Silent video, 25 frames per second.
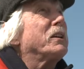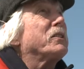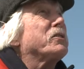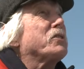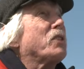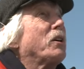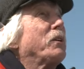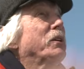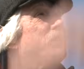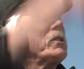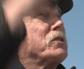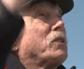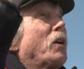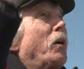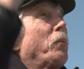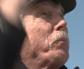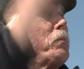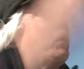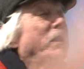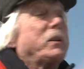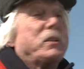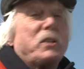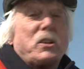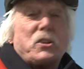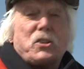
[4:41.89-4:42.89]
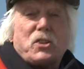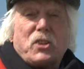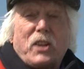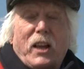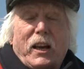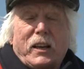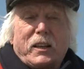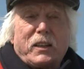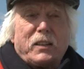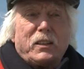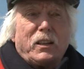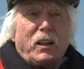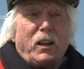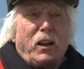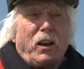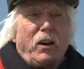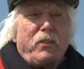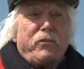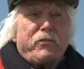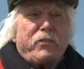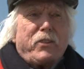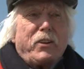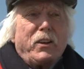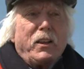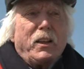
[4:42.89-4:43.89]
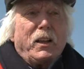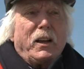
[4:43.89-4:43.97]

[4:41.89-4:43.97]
so he's got plenty of slack in the luff,